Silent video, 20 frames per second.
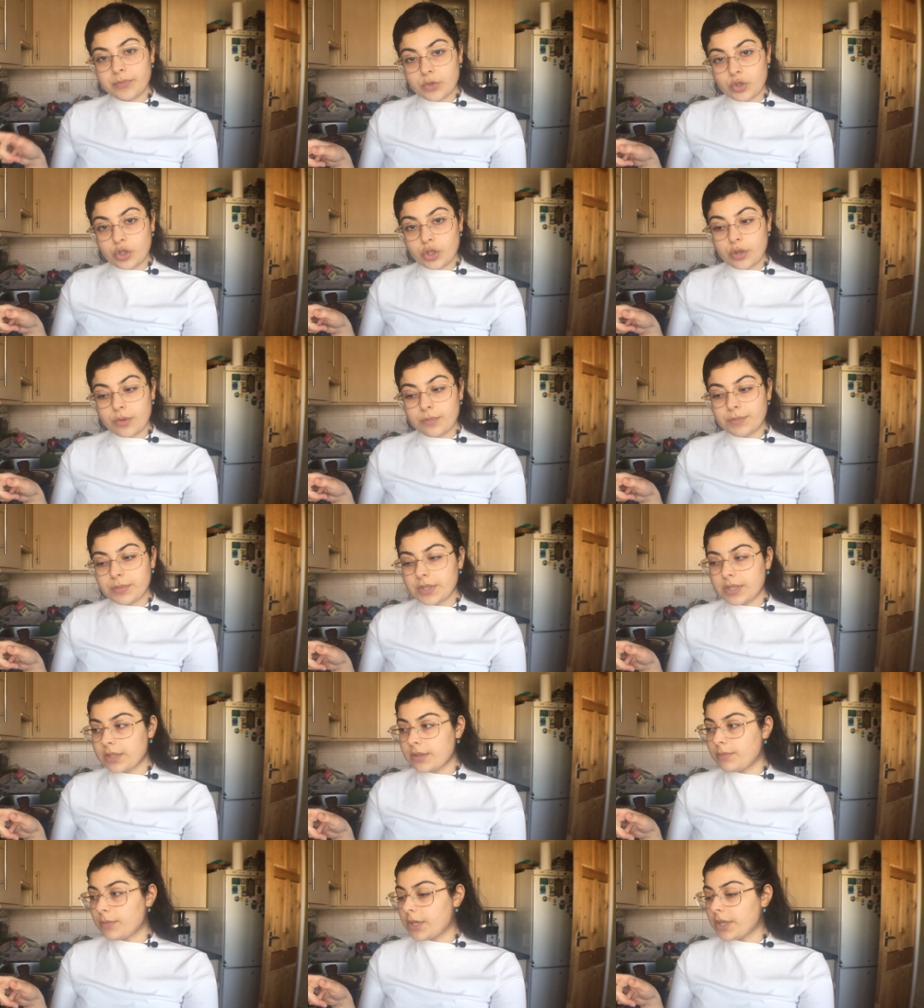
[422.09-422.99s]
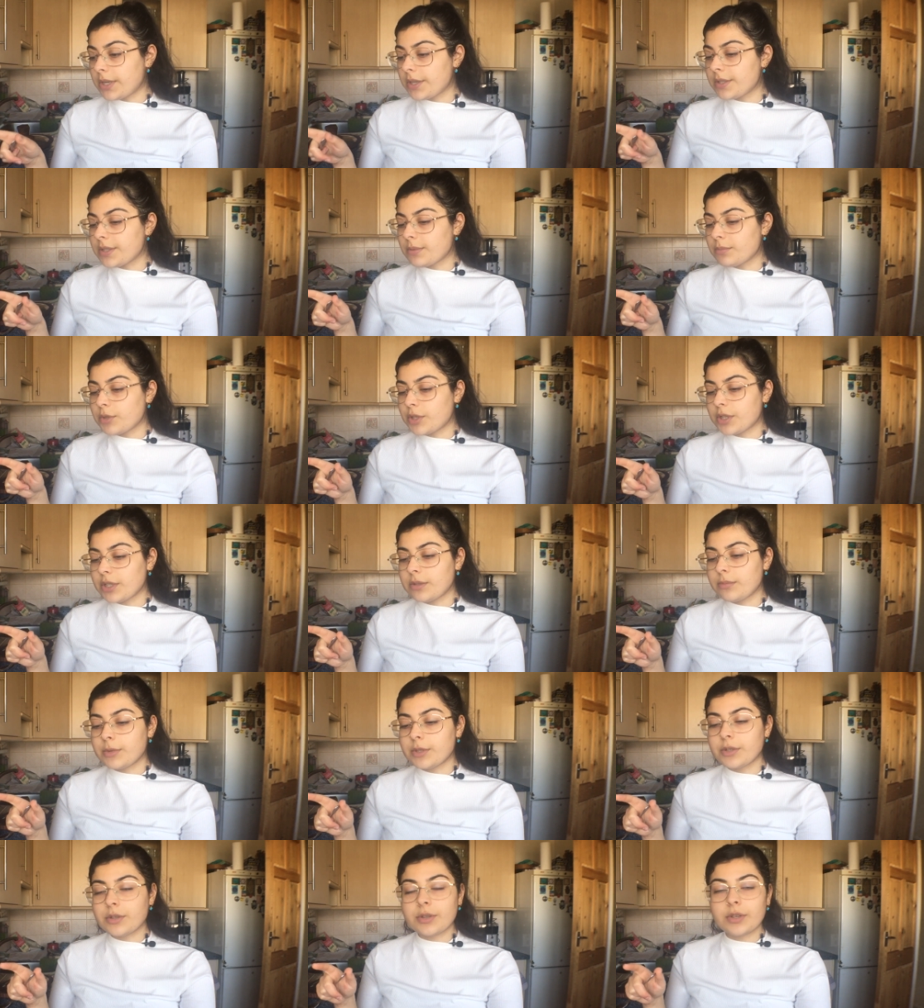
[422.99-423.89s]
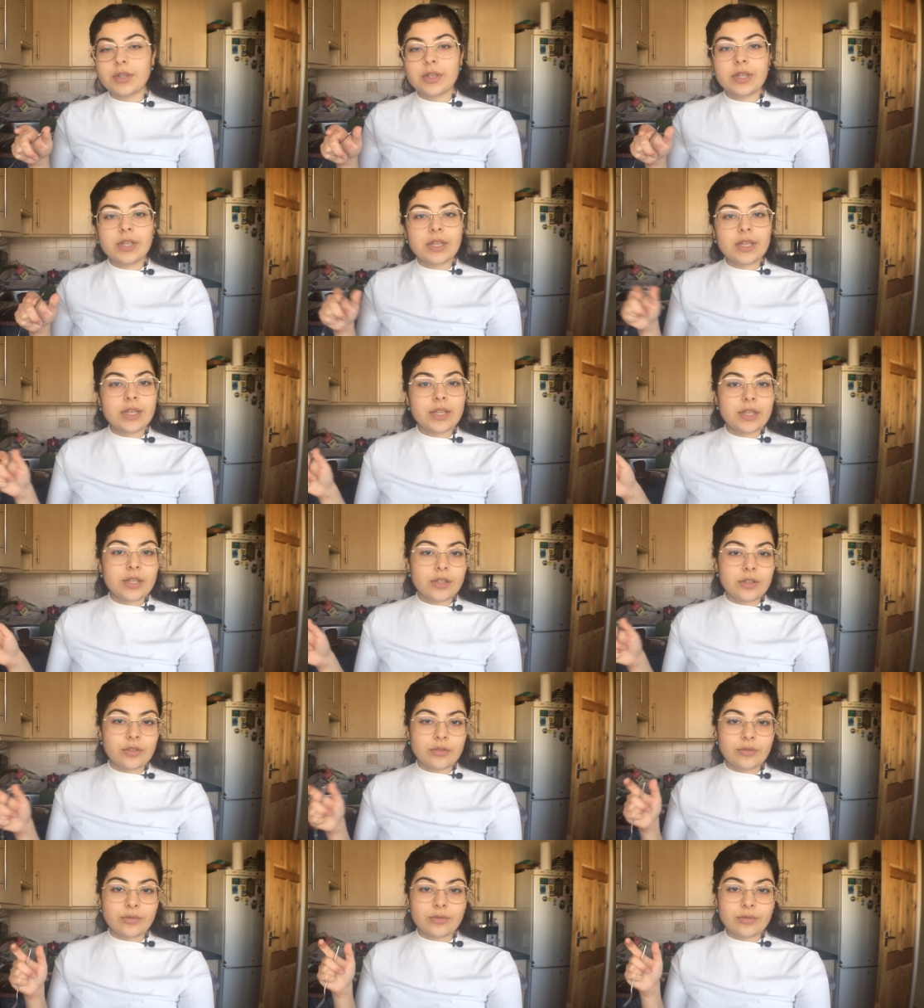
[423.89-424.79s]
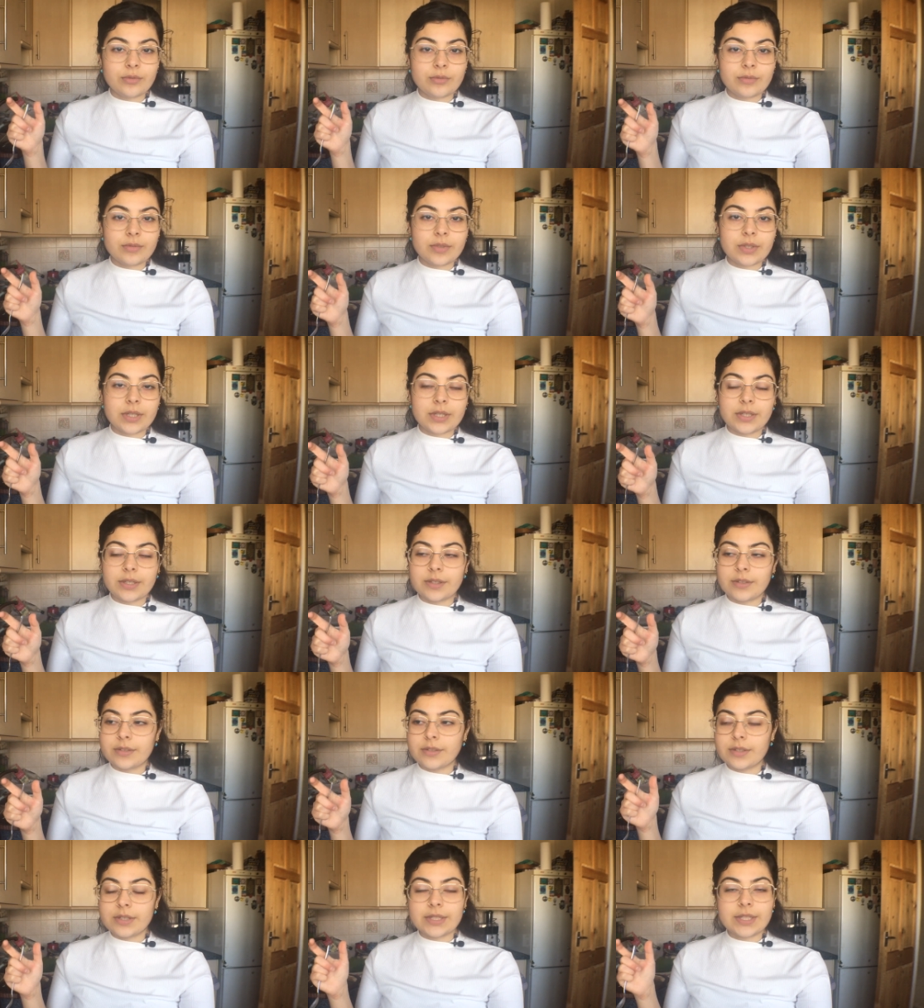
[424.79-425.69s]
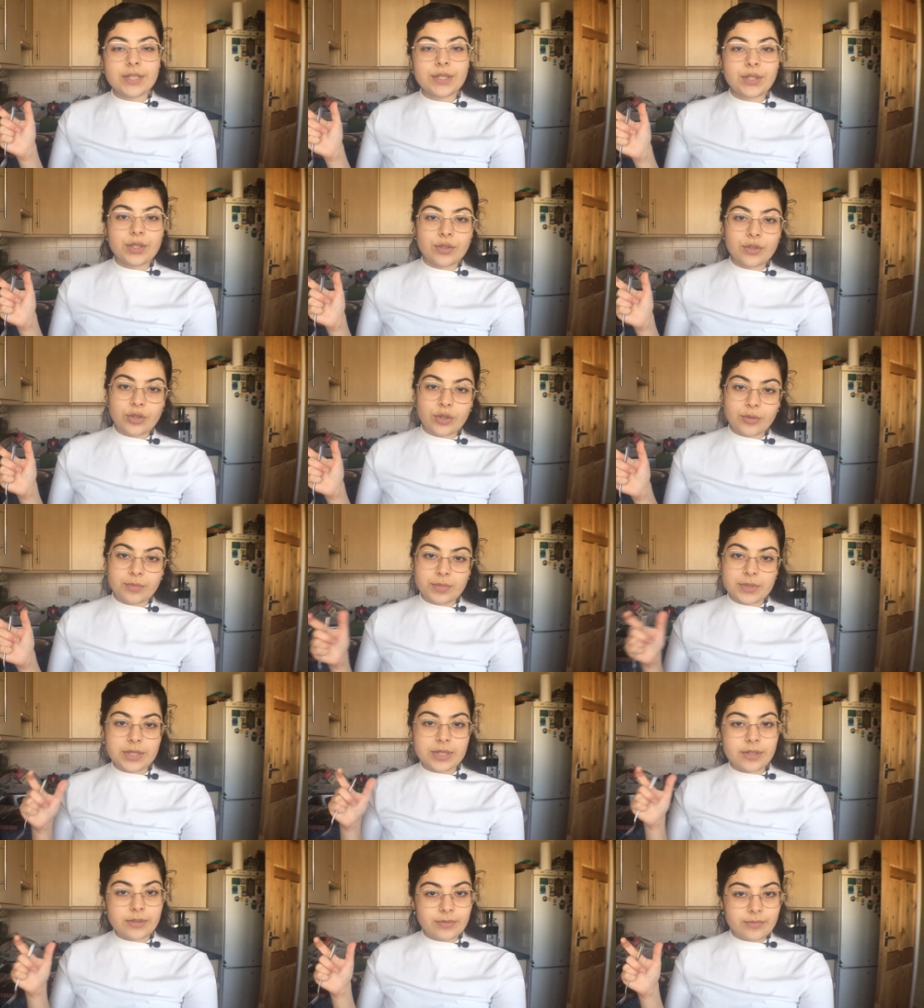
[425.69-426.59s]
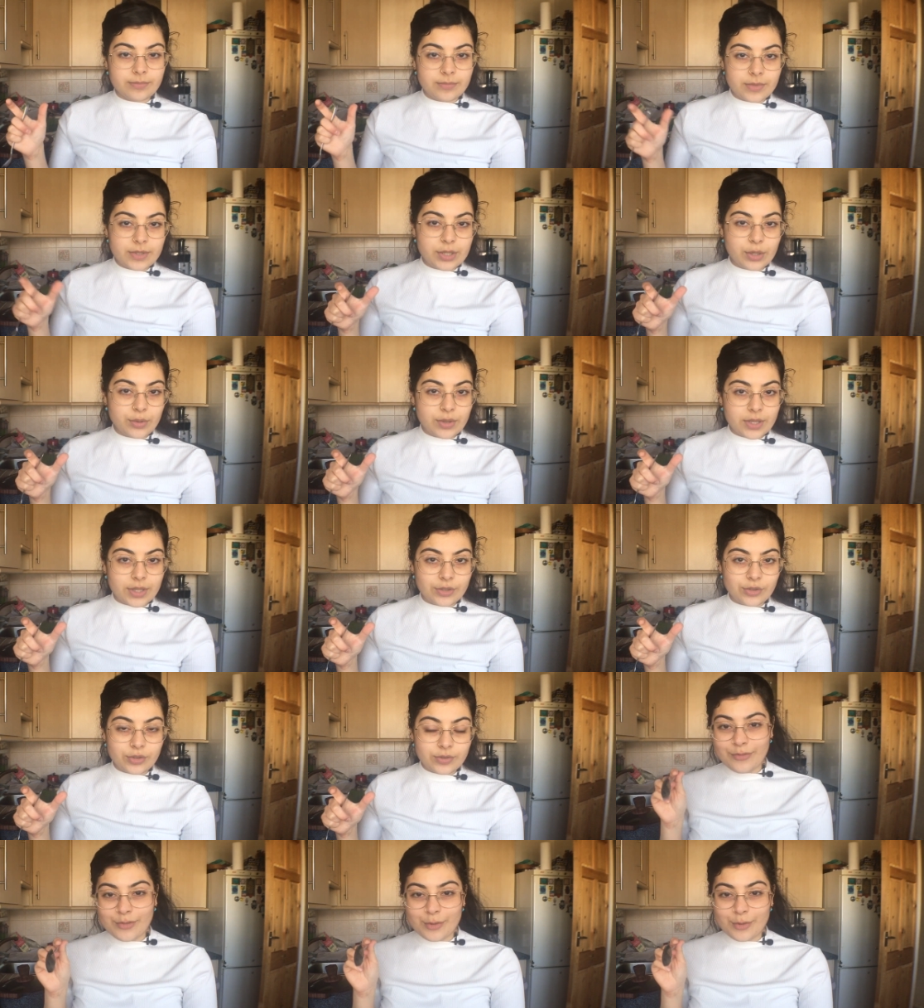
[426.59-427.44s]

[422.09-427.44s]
shops and markets. I'm talking about, you know, uh, desi shops, like South Asian.